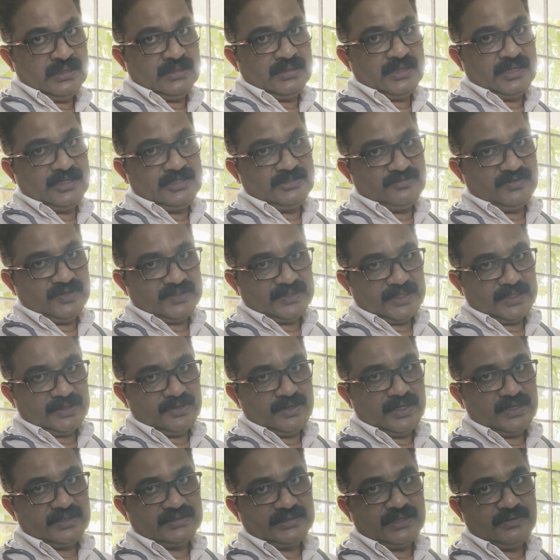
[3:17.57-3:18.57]
That is
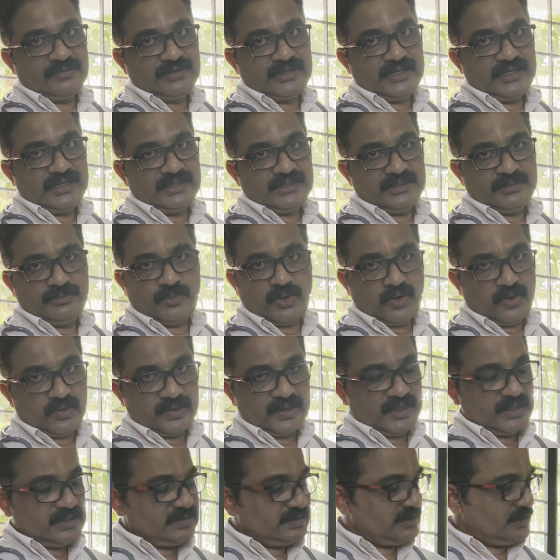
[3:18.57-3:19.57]
vesicular sound and
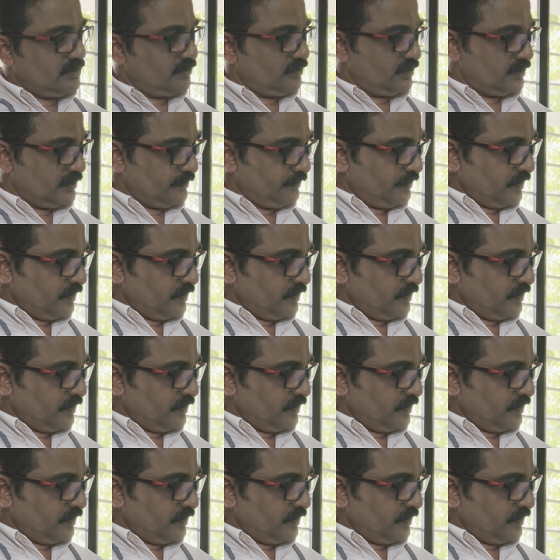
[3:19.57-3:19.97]
bronchial sound.